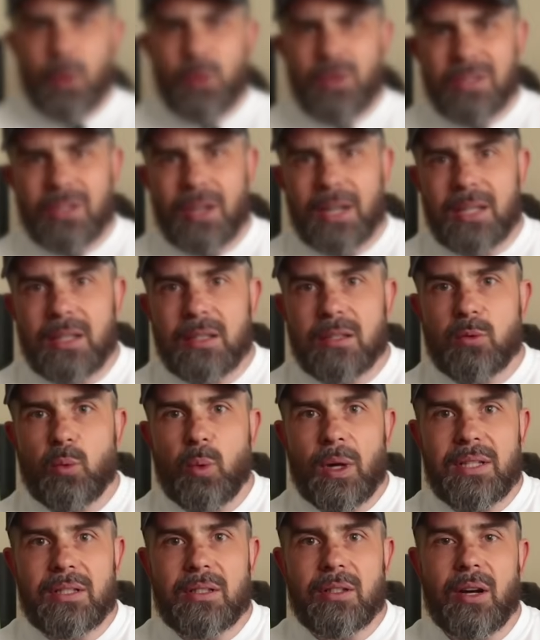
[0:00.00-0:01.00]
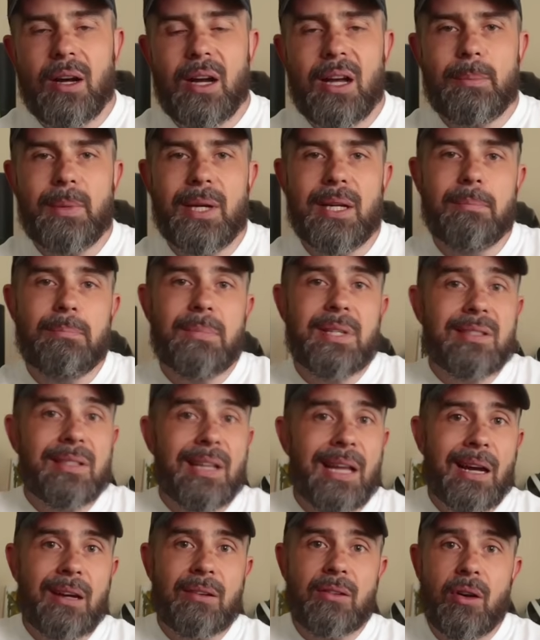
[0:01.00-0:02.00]
Most cyclists waste time and miss
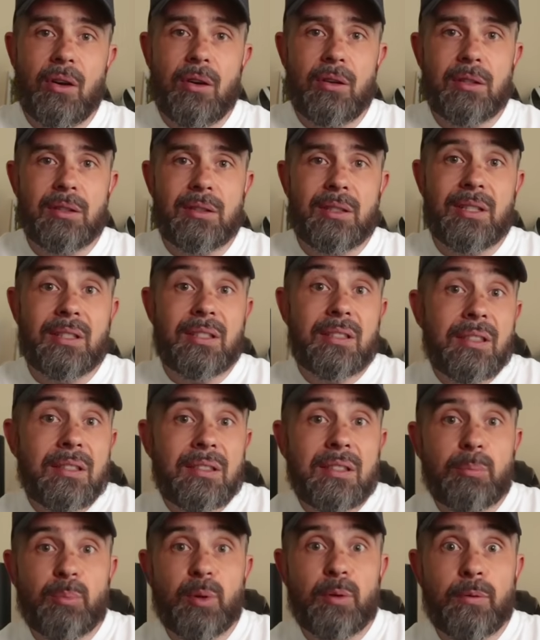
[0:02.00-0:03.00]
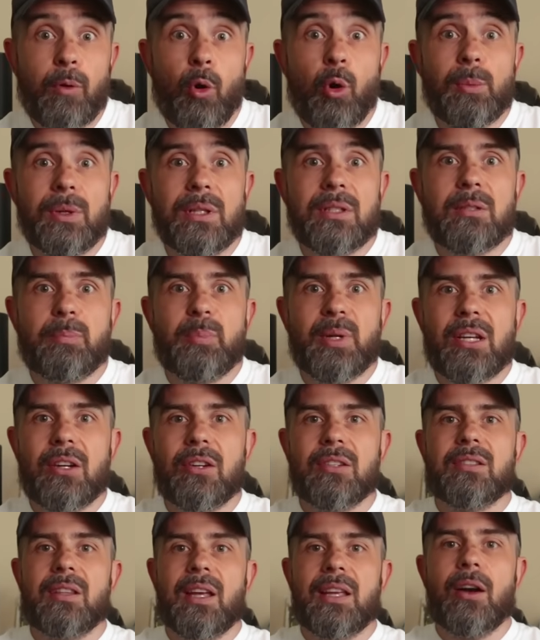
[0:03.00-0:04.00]
out on consistent performance
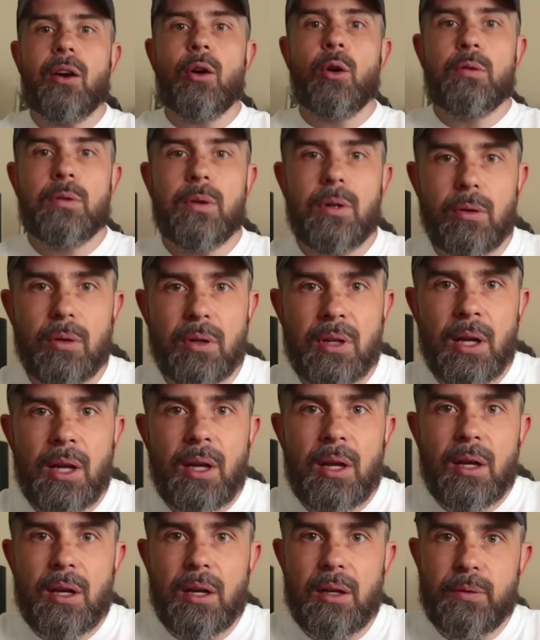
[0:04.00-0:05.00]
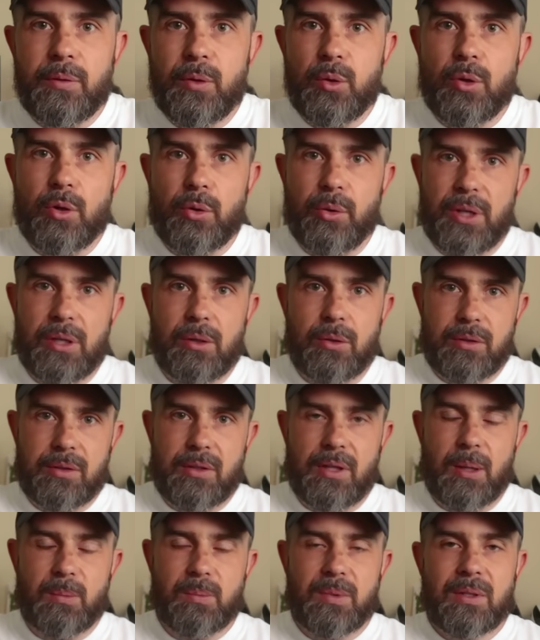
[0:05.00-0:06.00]
because they overlook a few critical
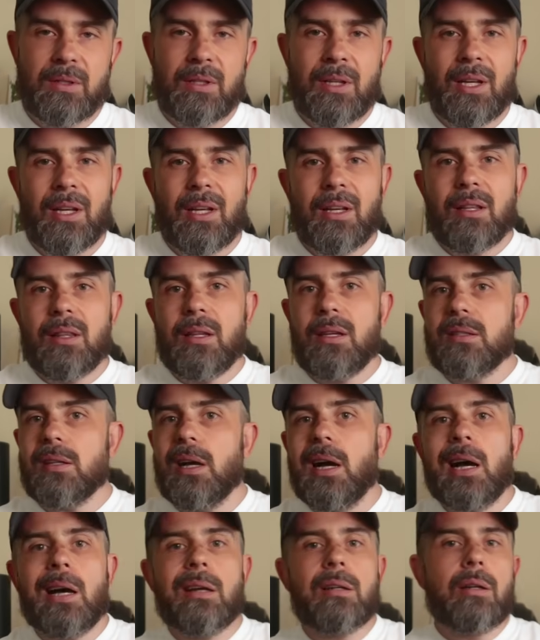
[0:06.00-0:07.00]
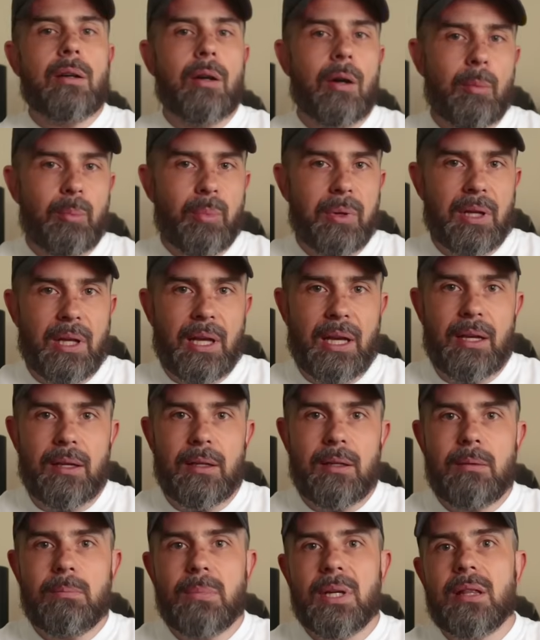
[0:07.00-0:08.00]
steps. These aren't
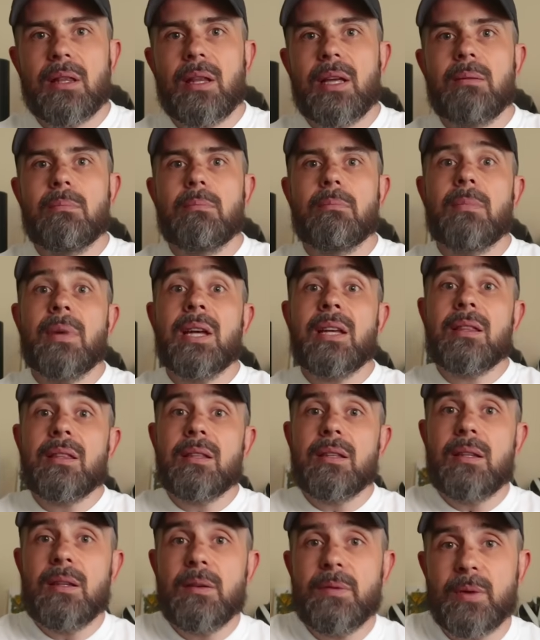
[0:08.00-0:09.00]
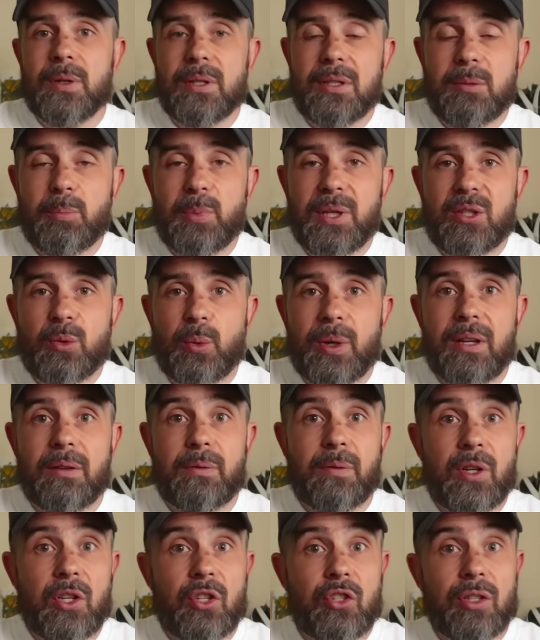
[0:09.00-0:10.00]
complicated, but they make the difference between
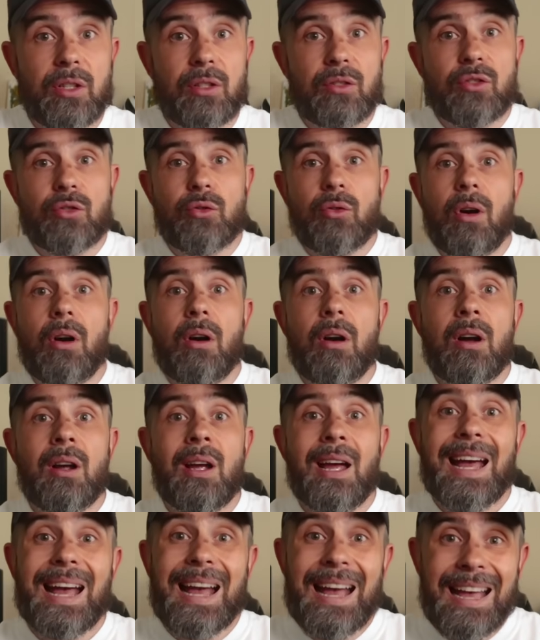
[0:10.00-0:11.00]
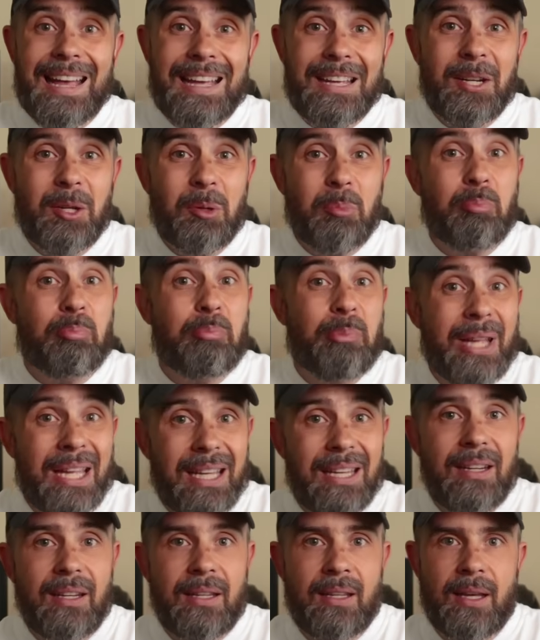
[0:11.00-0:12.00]
finishing strong and
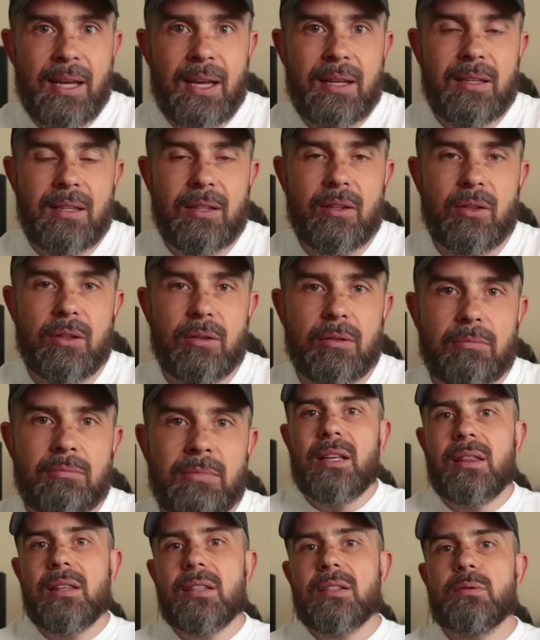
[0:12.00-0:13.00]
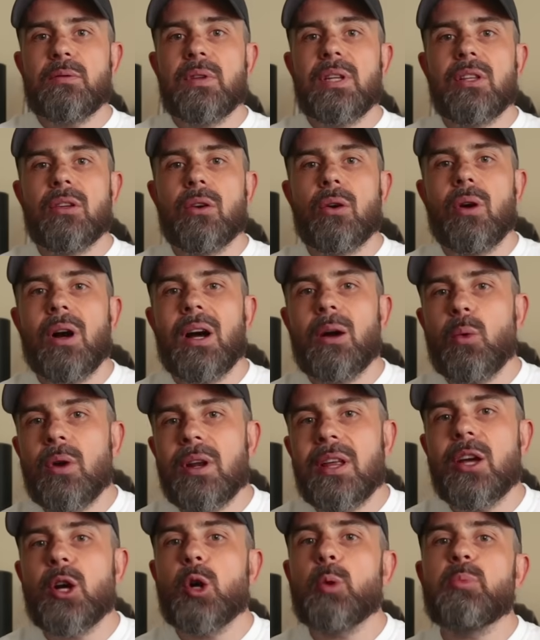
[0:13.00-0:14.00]
barely hanging on. In this video, I
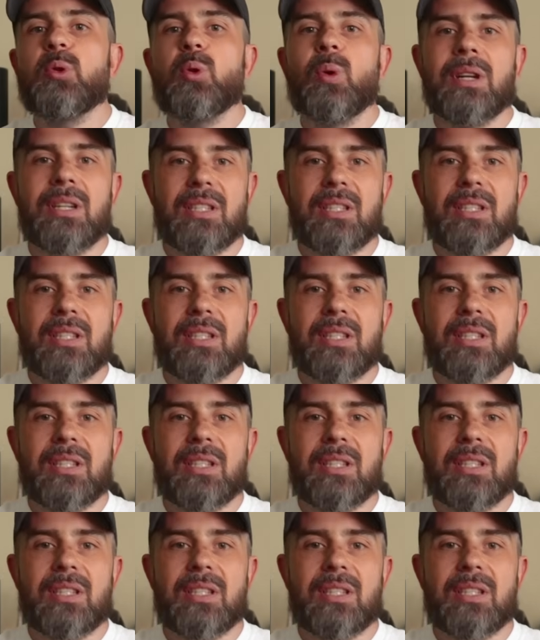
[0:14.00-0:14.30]
want to help you